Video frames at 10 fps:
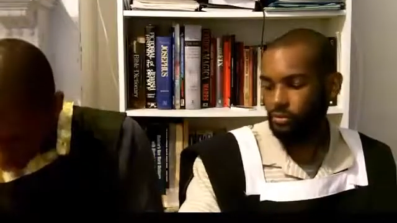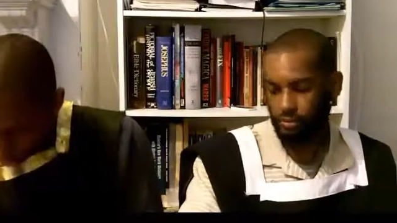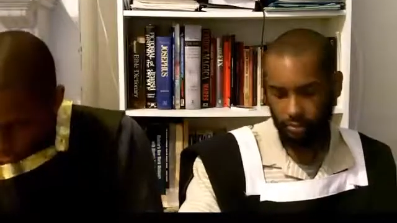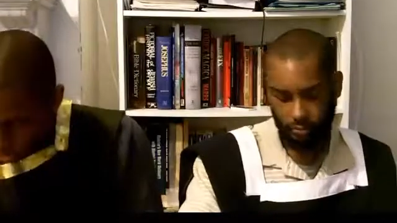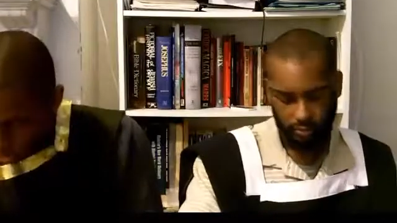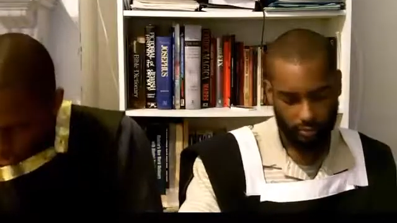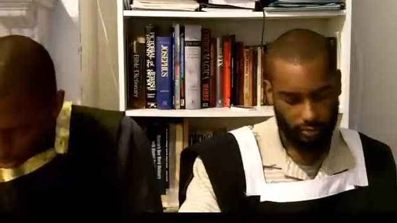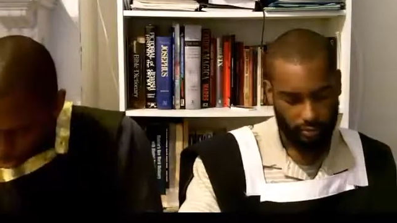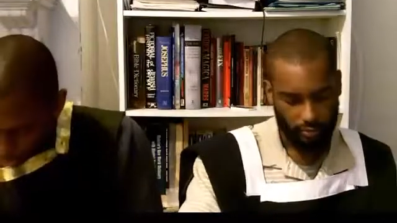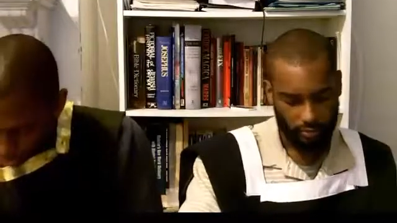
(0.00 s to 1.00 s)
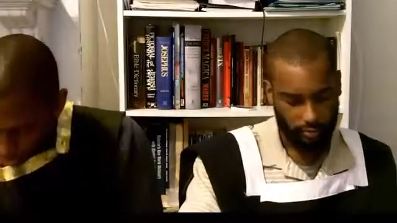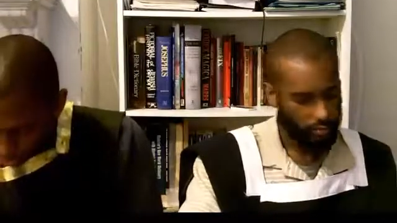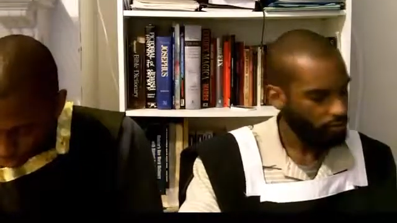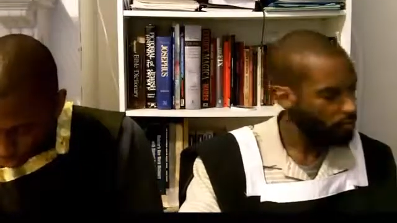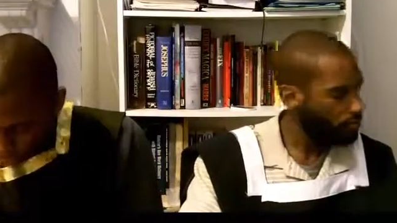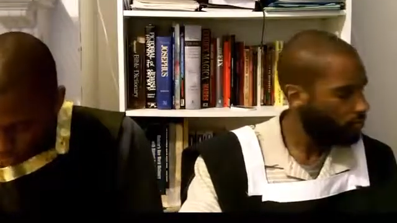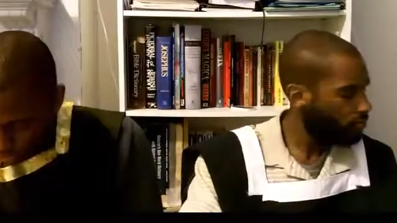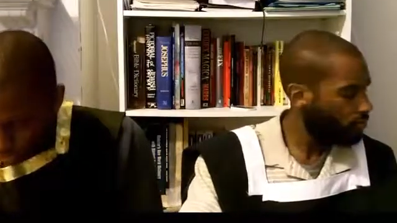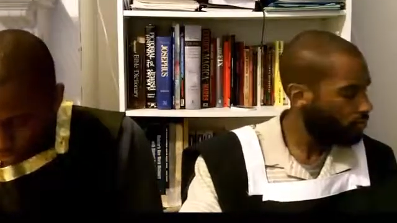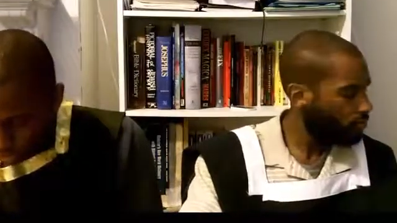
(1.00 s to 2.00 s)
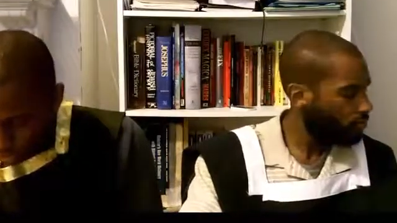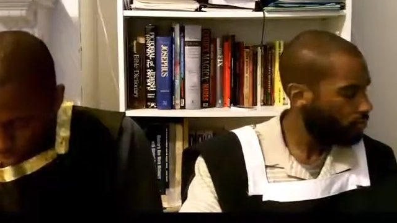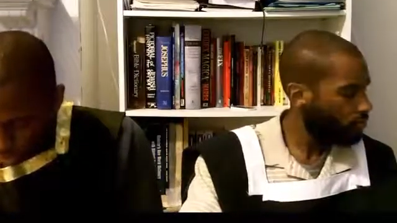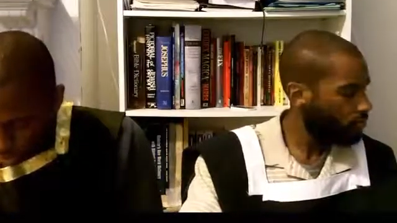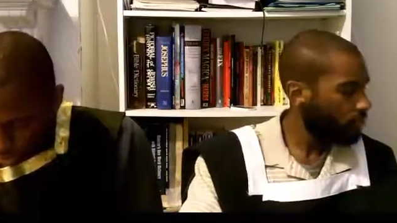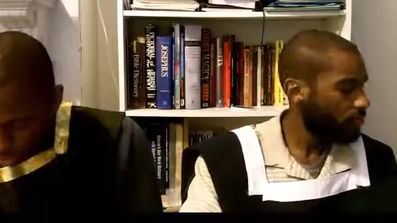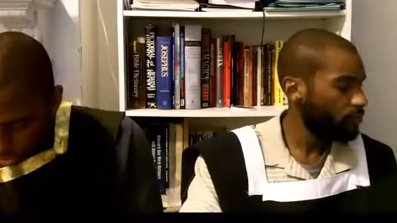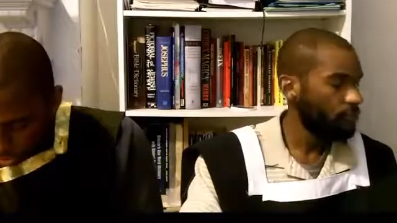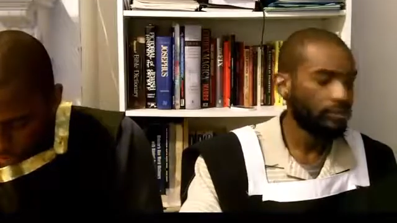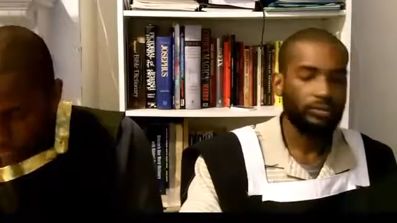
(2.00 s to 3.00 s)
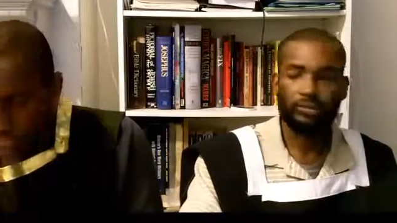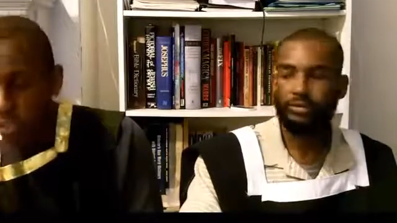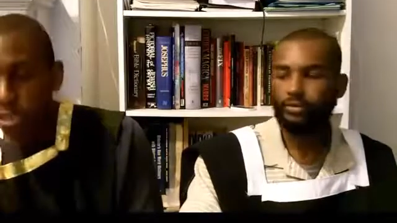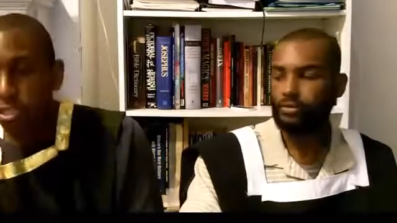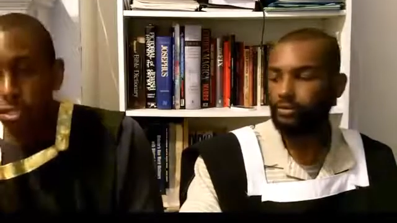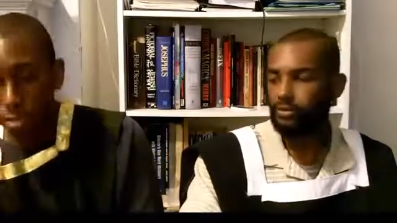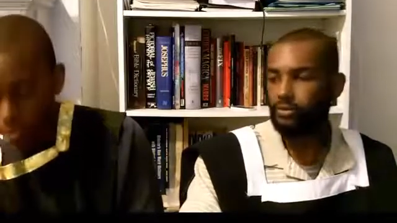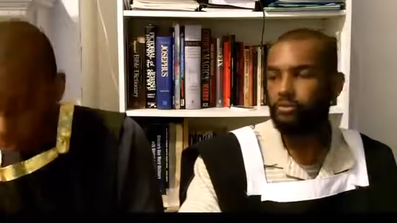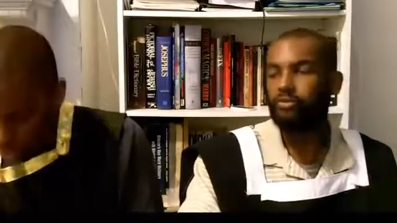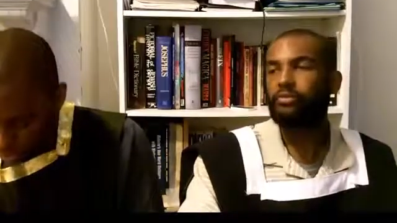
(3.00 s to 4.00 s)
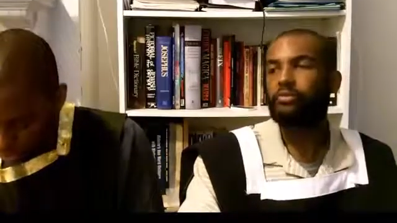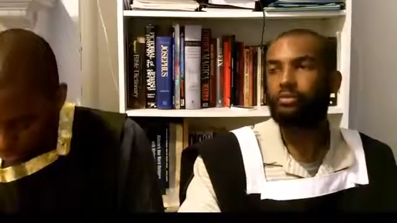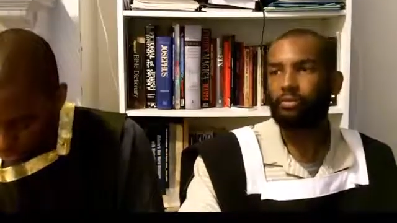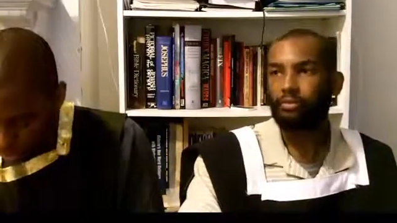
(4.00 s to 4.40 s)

in due times manifested his word through preaching. Okay?